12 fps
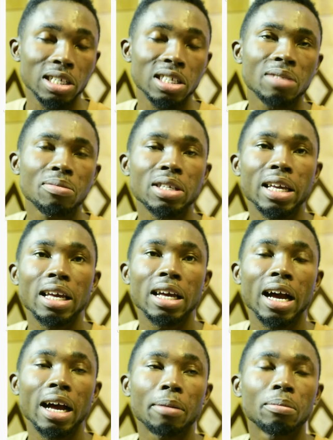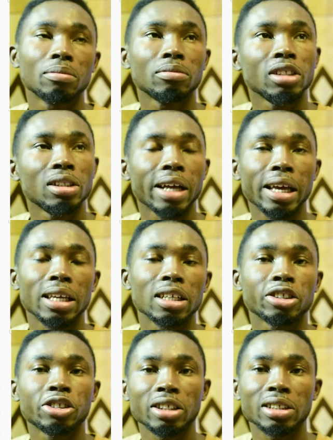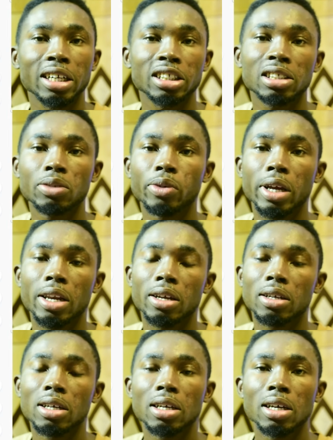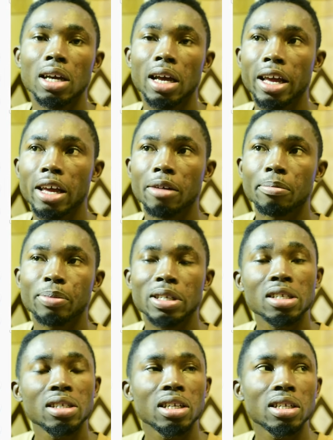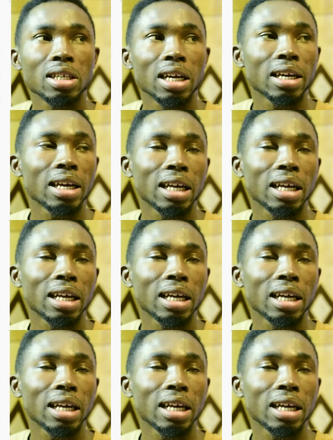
It seems say like transaction winning percentage.